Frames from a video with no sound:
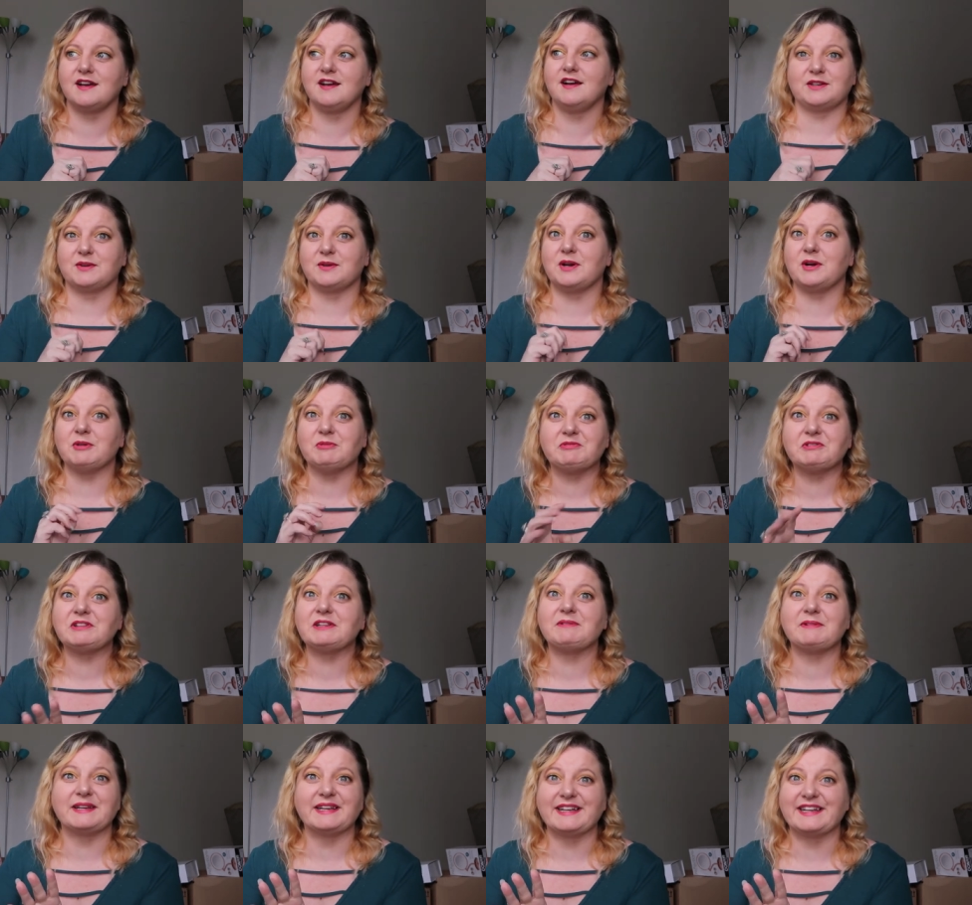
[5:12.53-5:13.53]
So
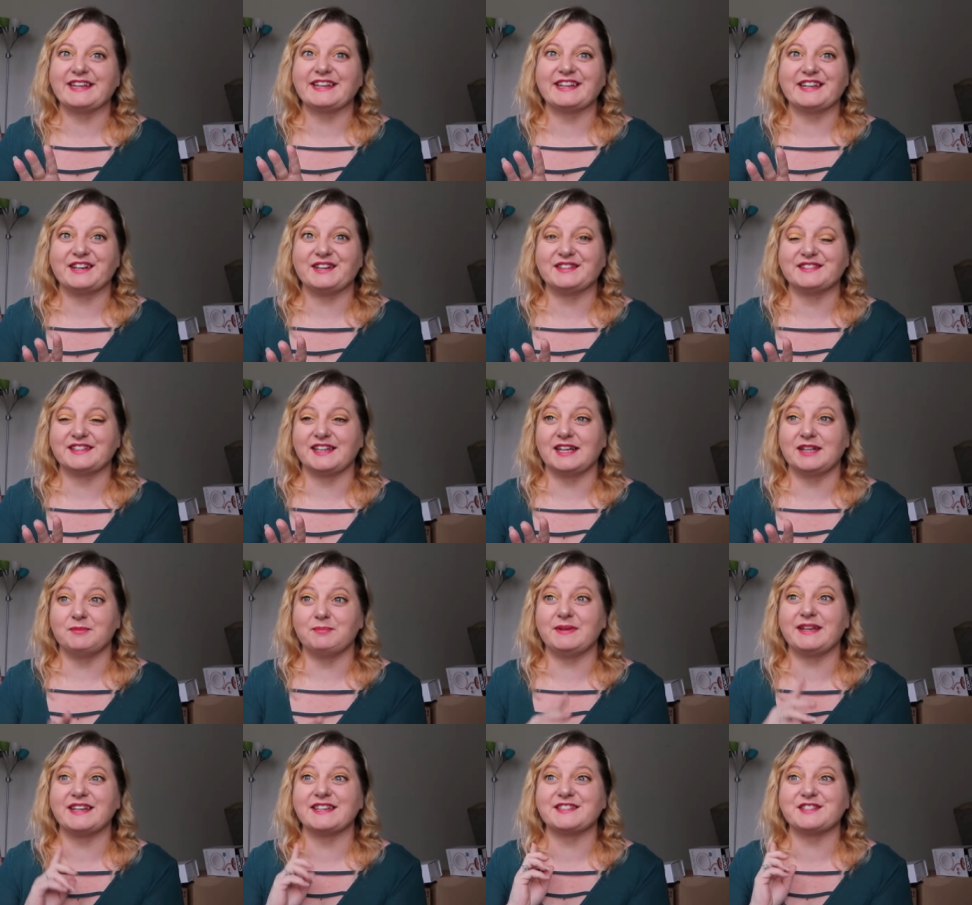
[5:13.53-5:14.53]
hopefully we can get it all done
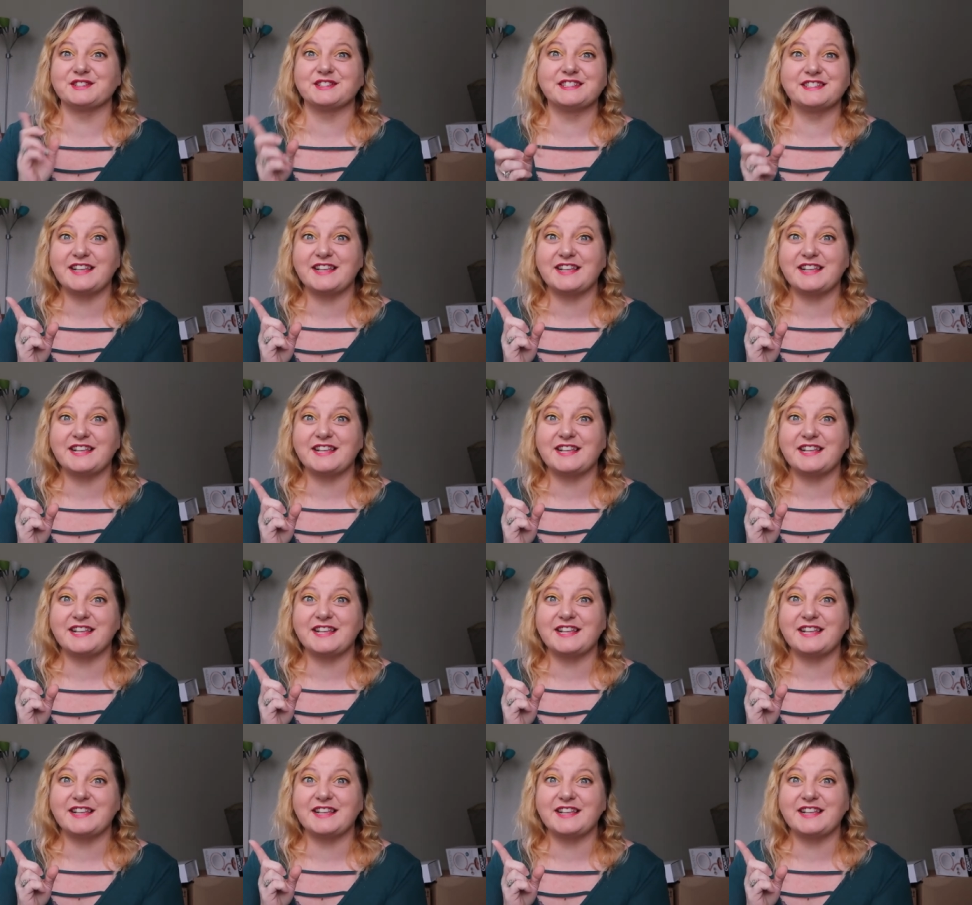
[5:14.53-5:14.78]
because on